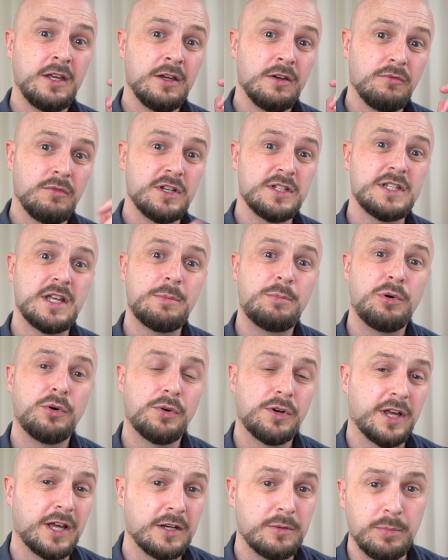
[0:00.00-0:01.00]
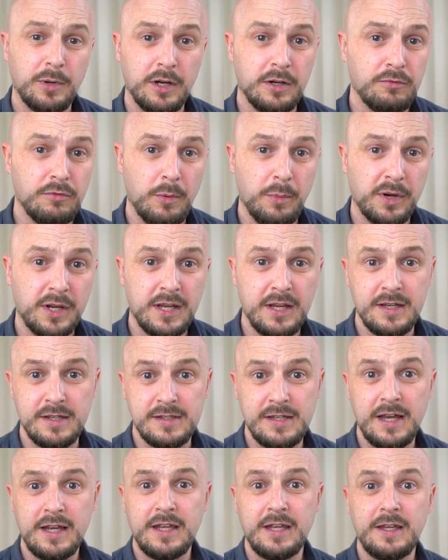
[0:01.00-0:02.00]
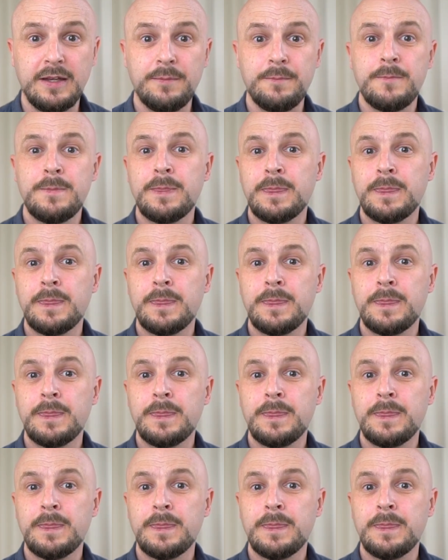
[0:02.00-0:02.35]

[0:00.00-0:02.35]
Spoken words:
Rich Dad Poor Dad by Robert Kiyosaki,